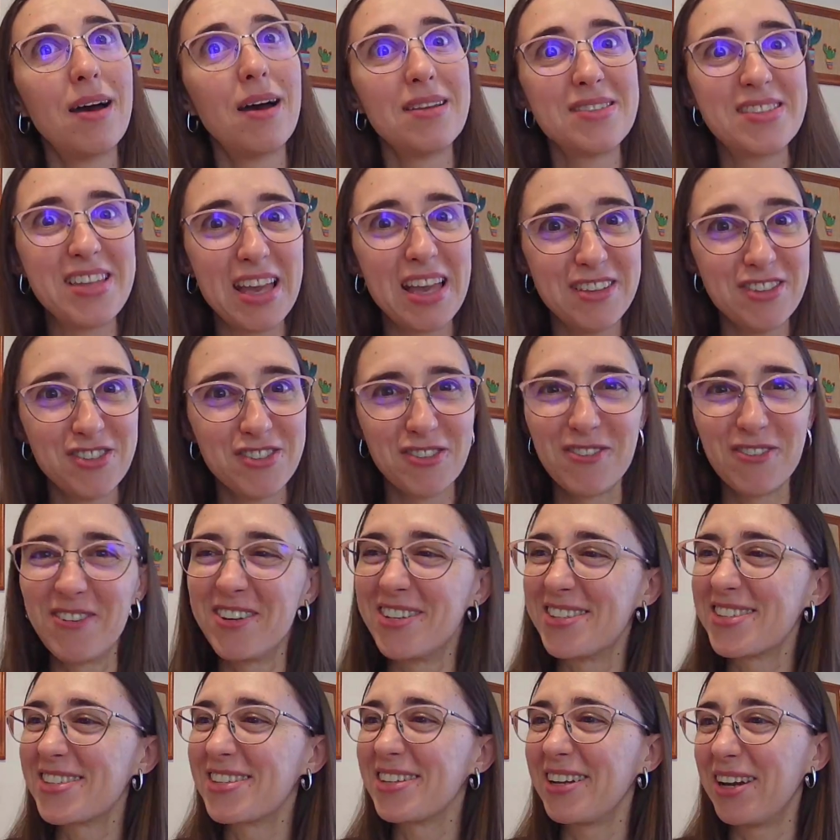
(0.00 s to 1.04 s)

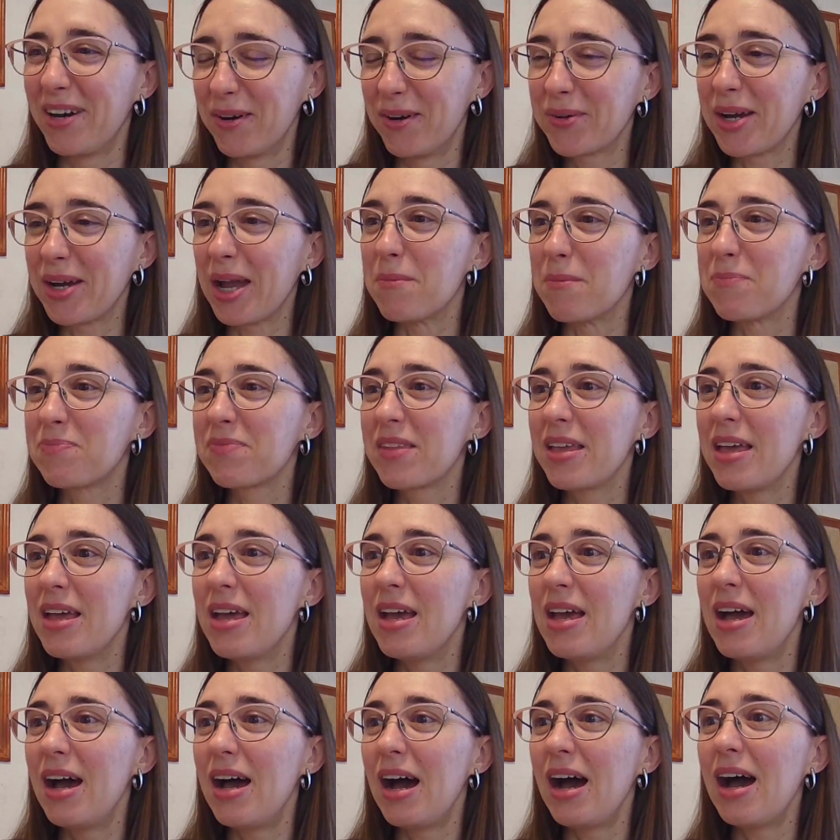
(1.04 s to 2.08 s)
dangerous. Okay.
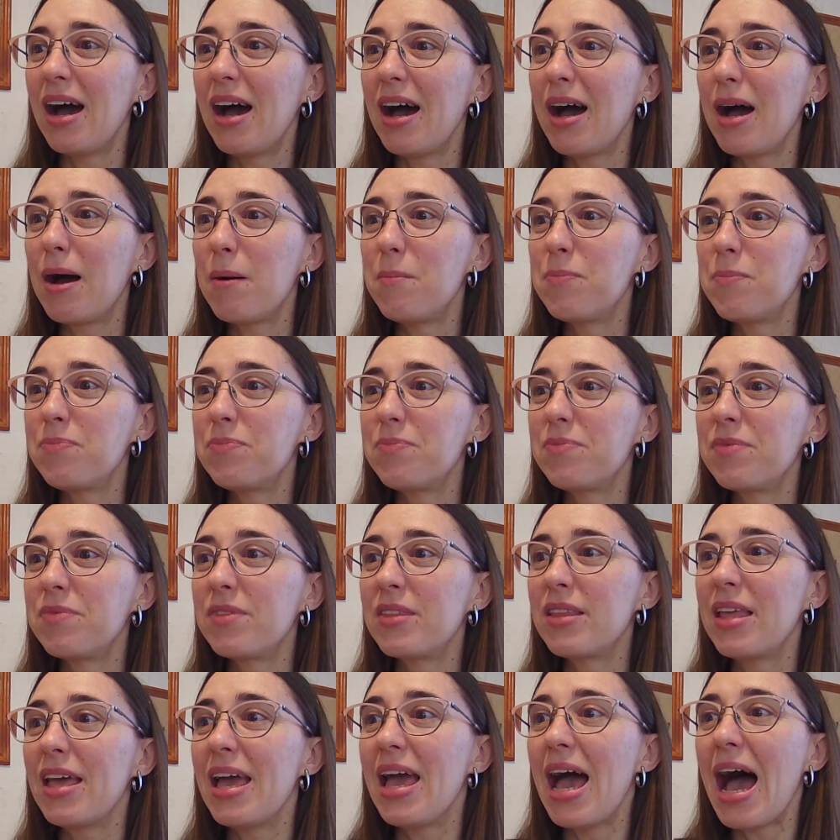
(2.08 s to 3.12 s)
And
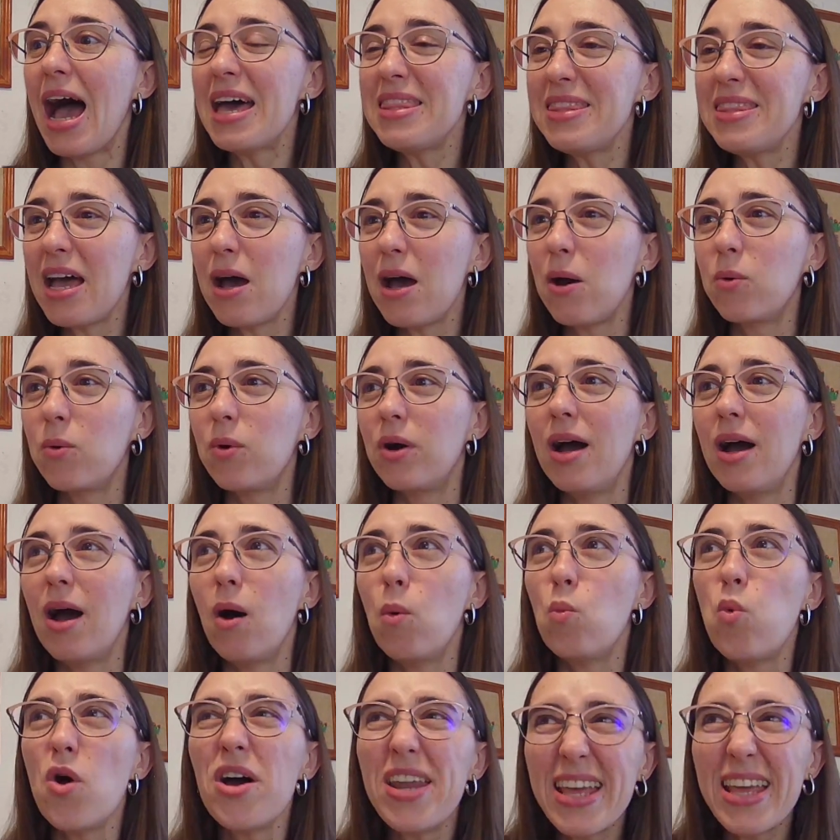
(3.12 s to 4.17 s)
now,
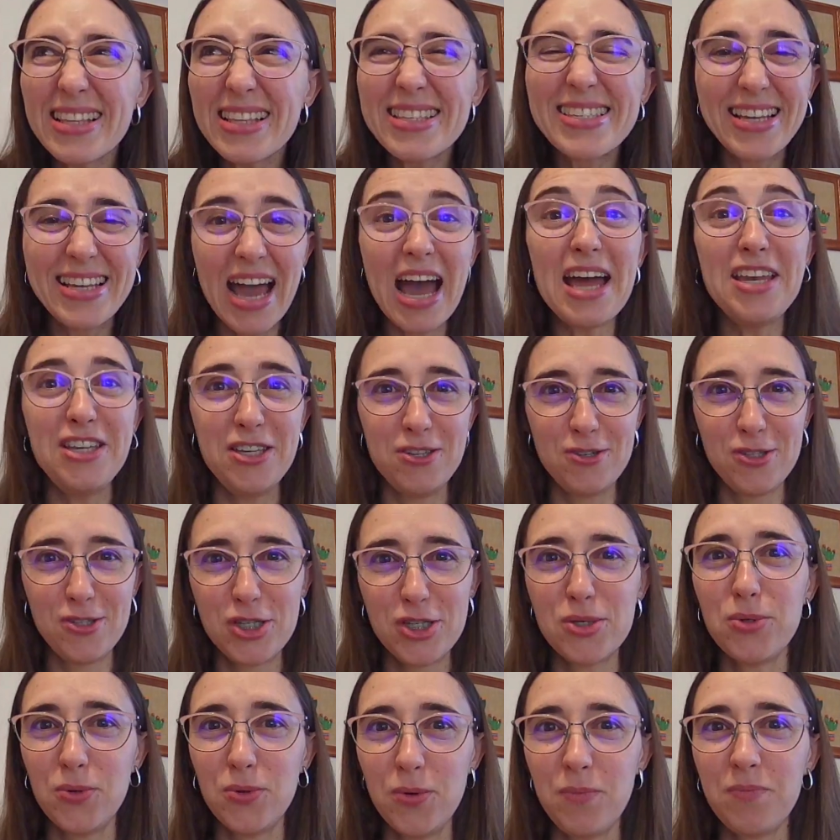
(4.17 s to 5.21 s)
what else can you
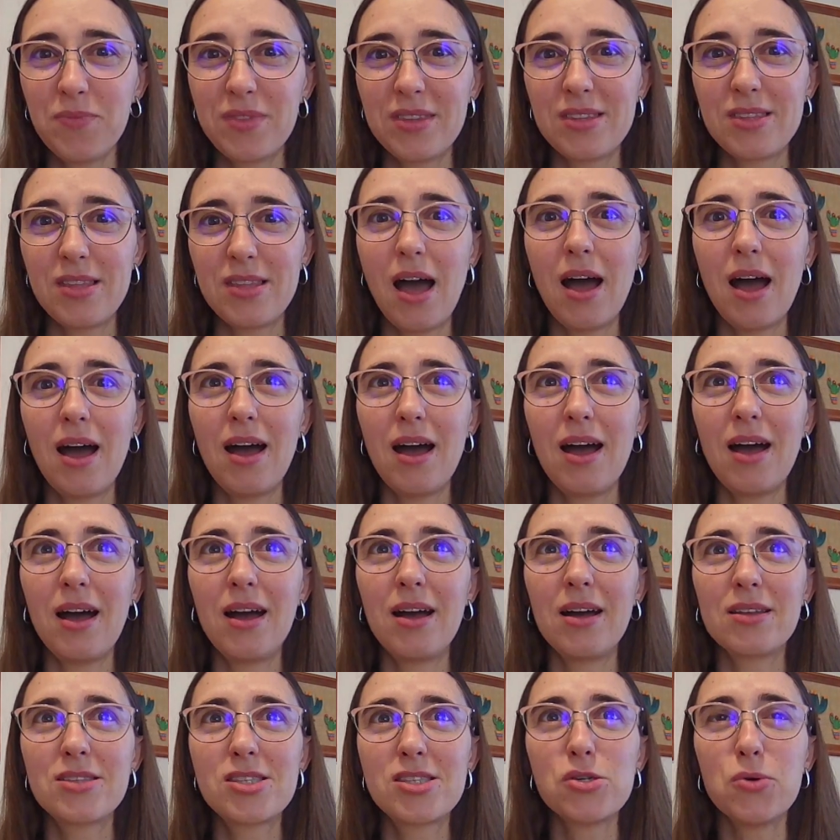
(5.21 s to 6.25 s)
do
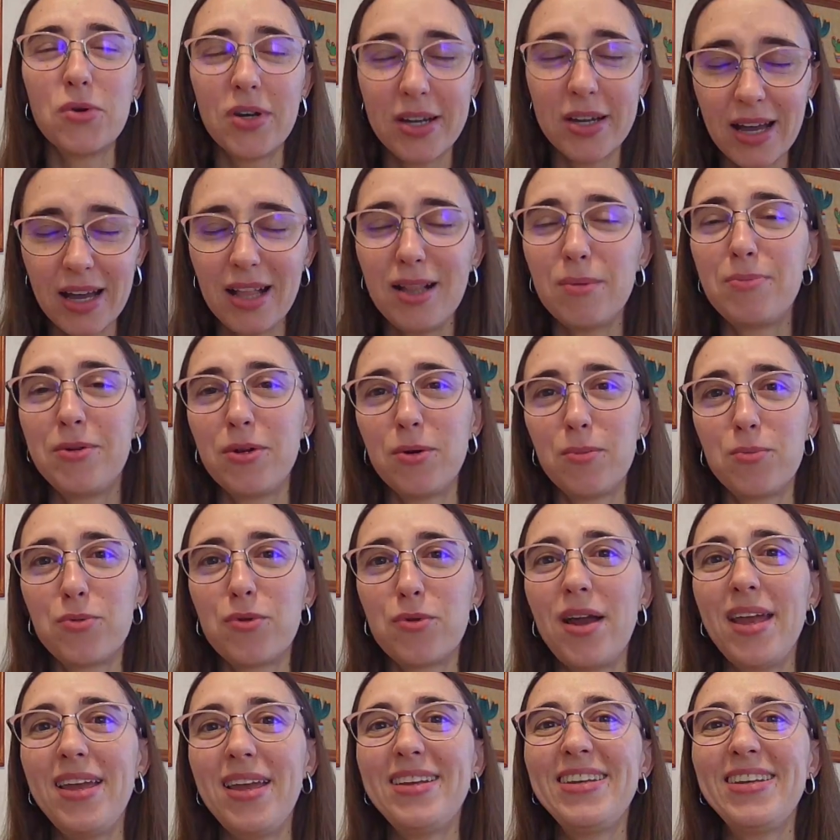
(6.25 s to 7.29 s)
to help your
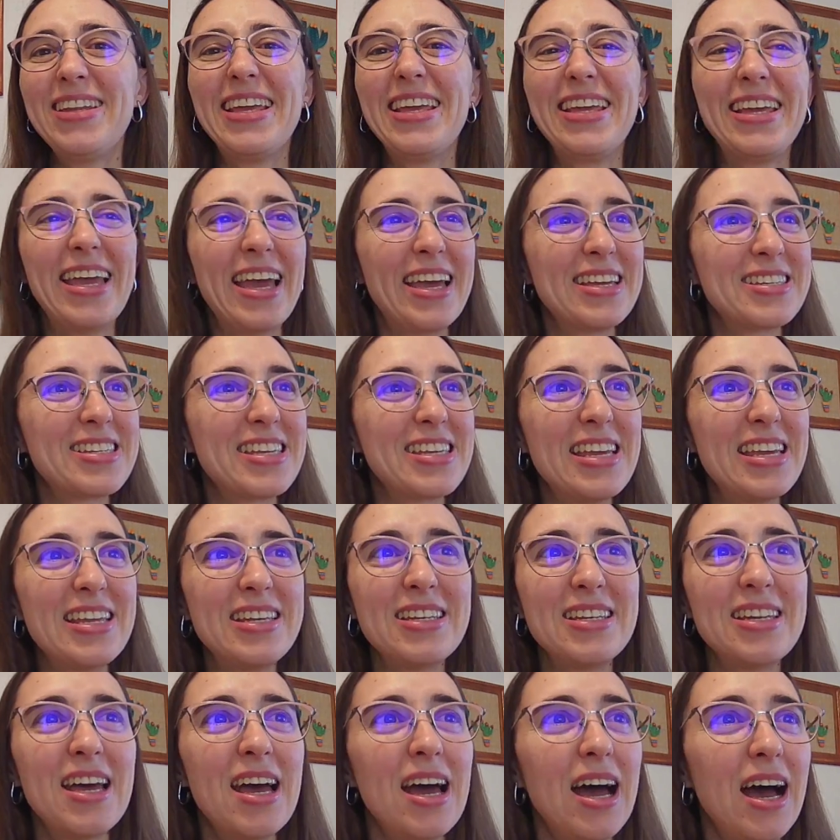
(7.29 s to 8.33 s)
brain get
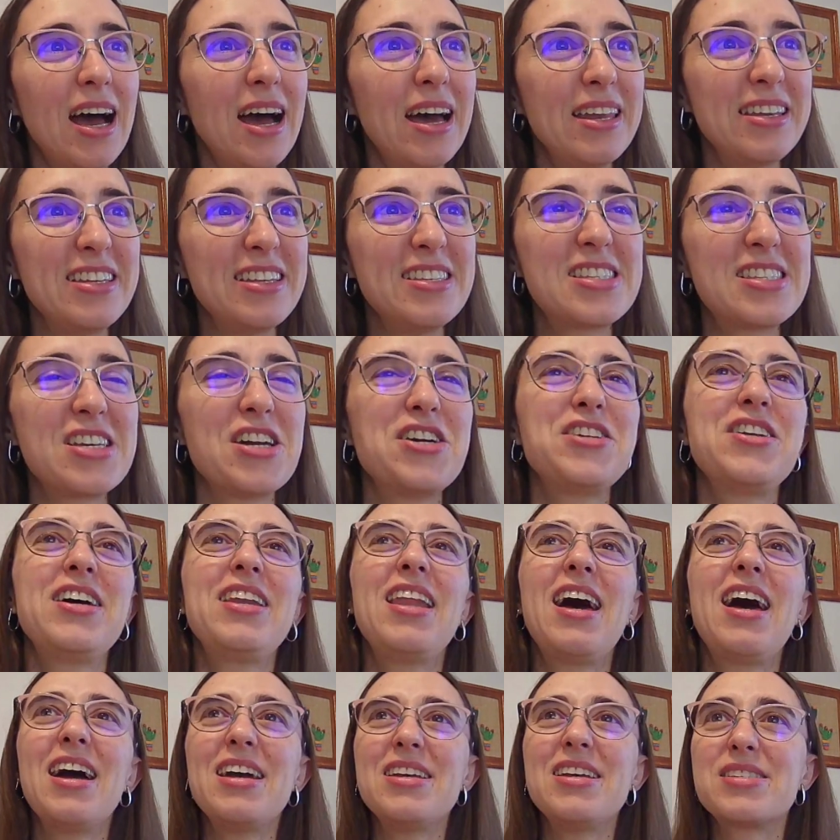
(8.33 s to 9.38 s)
in and
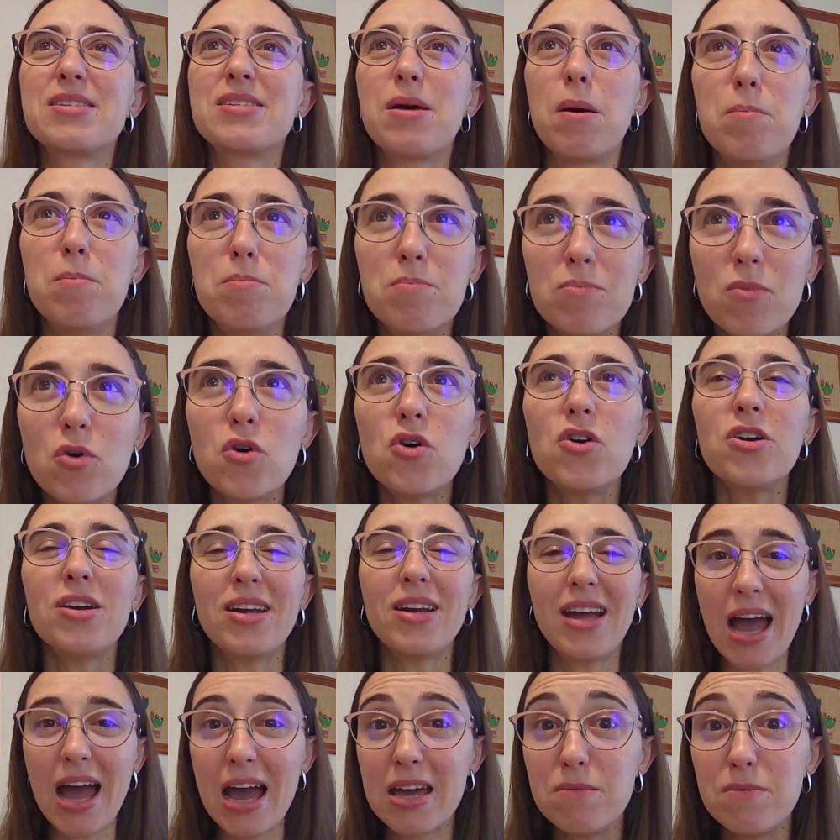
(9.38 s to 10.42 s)
internalize more
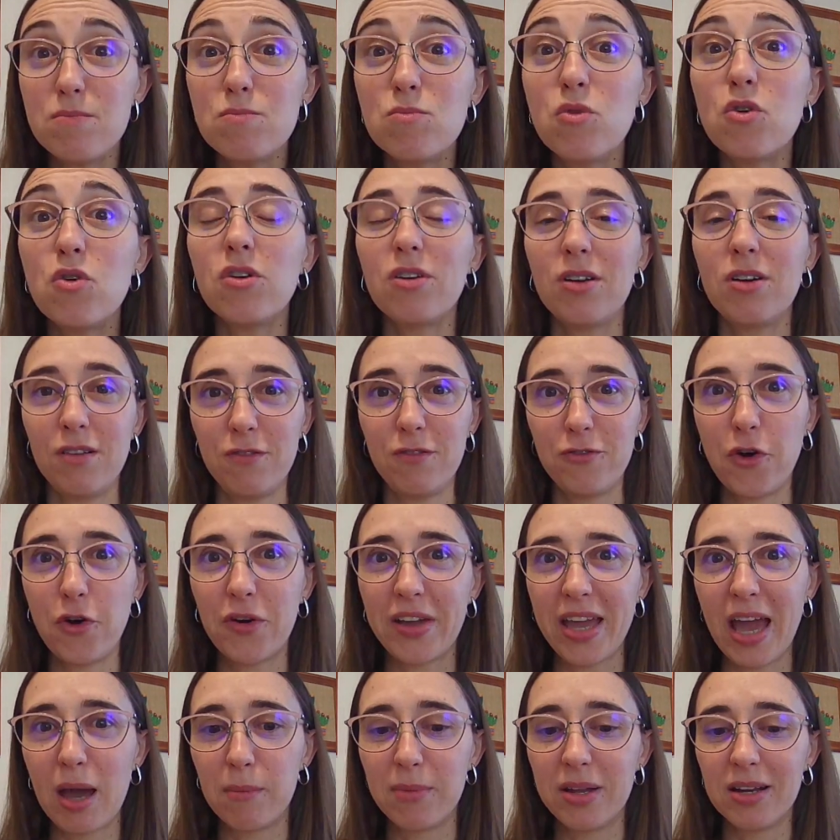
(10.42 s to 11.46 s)
and more
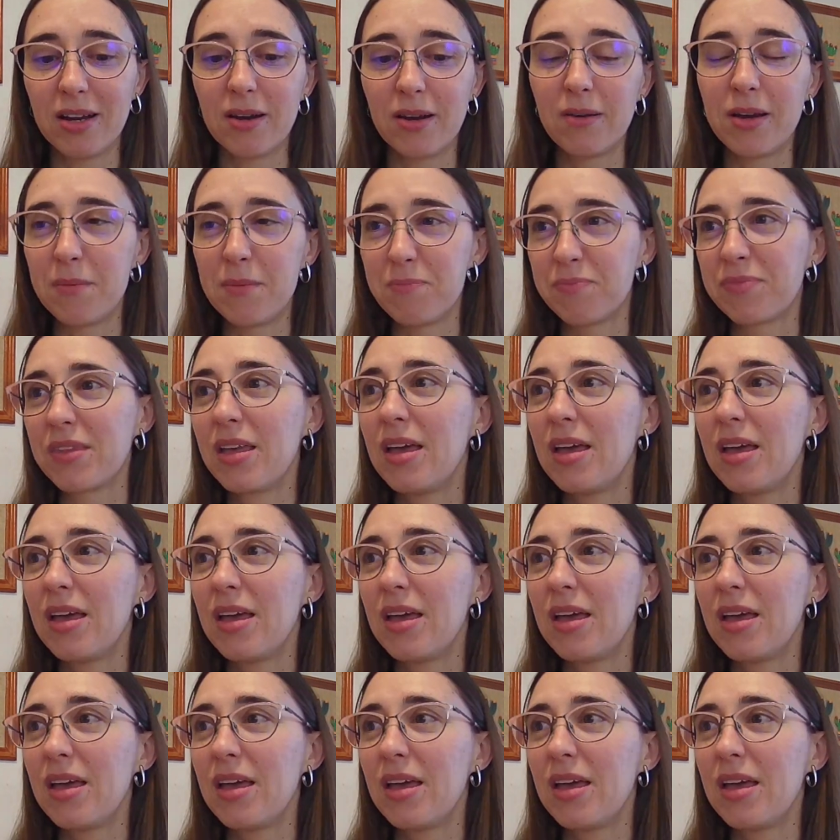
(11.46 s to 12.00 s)
vocabulary?